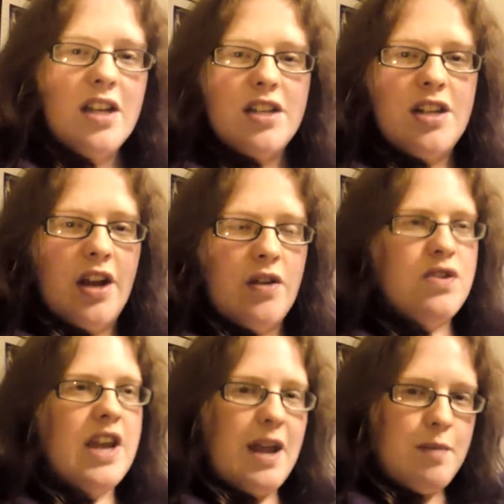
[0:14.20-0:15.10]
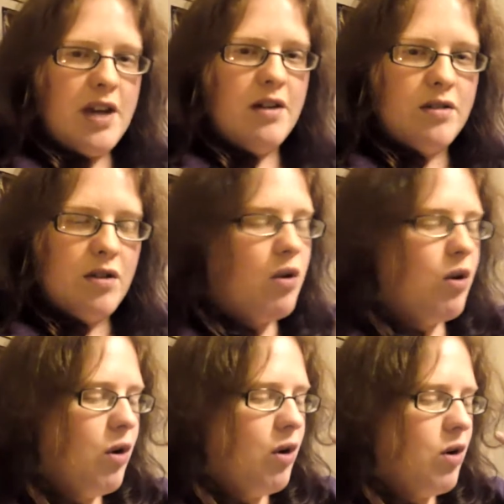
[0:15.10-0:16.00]
you know, name it
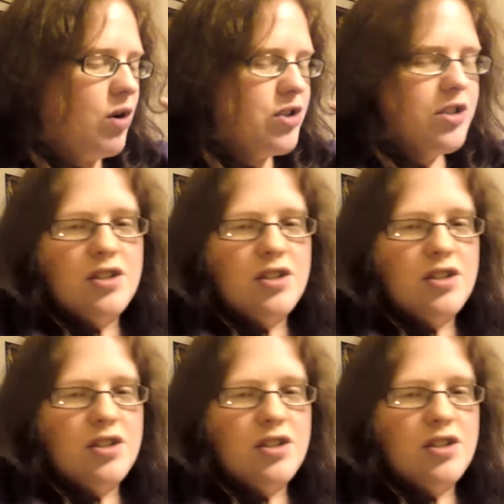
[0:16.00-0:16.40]
or